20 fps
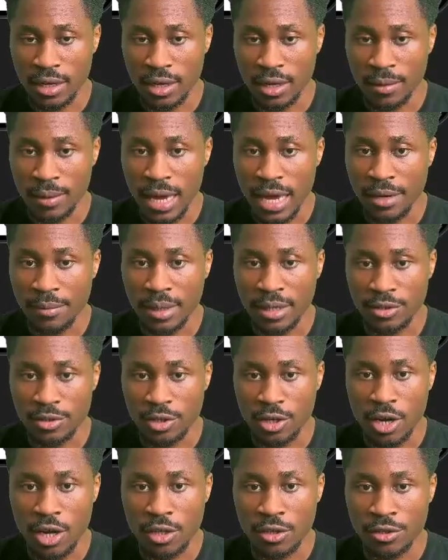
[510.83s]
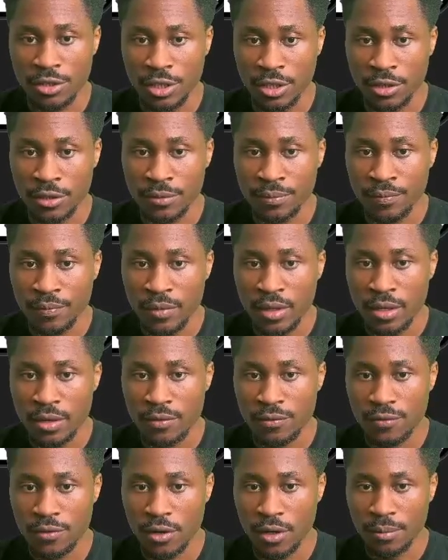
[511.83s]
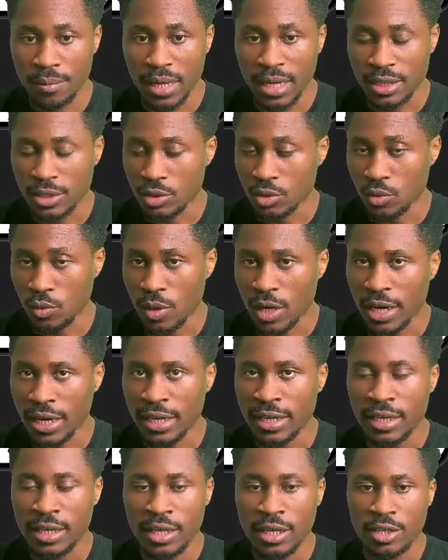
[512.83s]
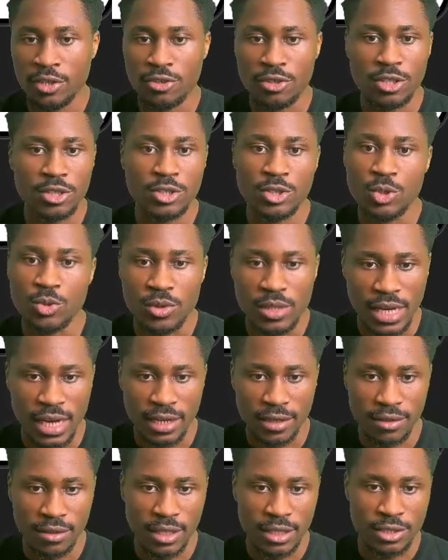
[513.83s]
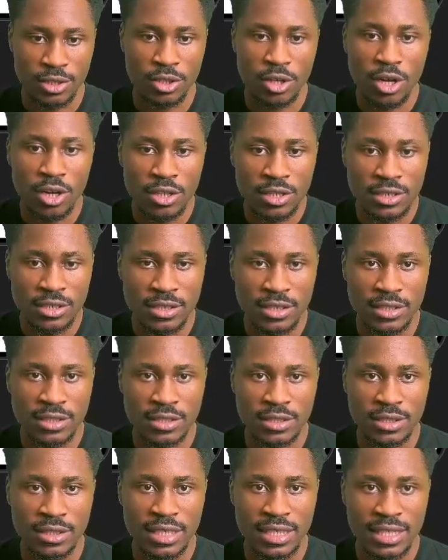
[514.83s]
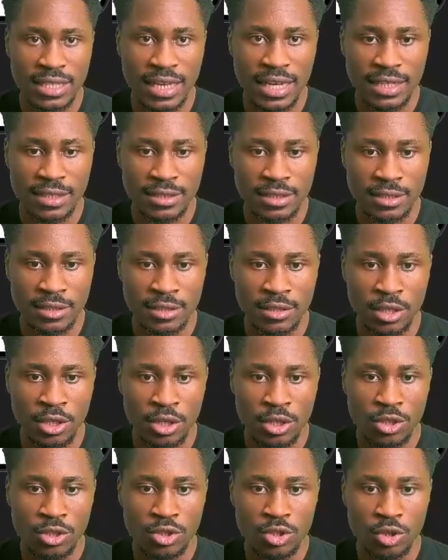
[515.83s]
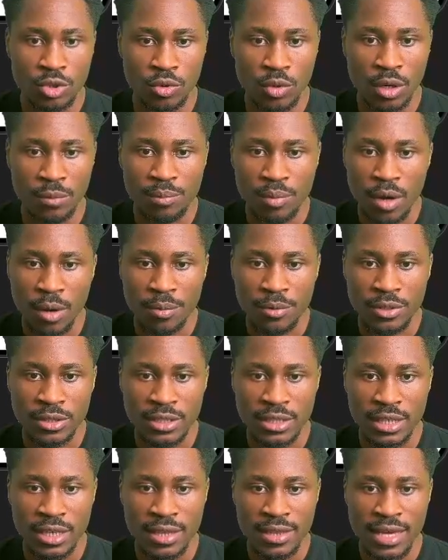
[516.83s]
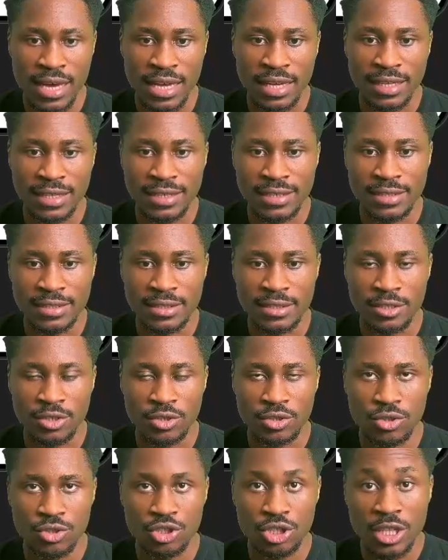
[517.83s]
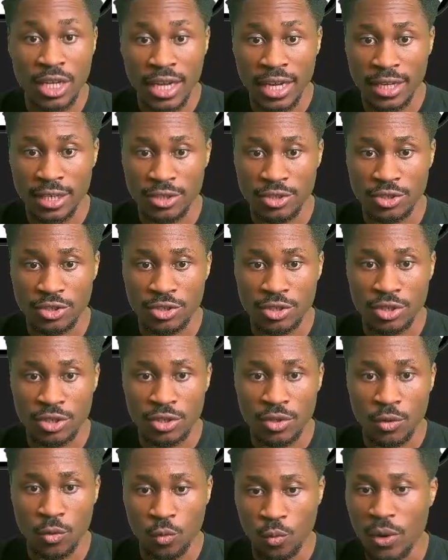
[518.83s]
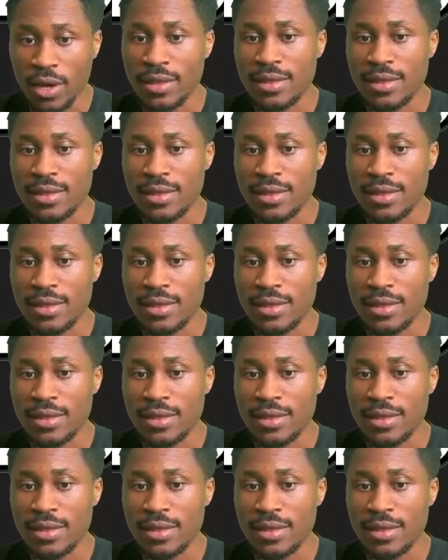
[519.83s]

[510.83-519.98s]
animate your color here from X to Y, you can do that as long as this is connected to a property that is changed with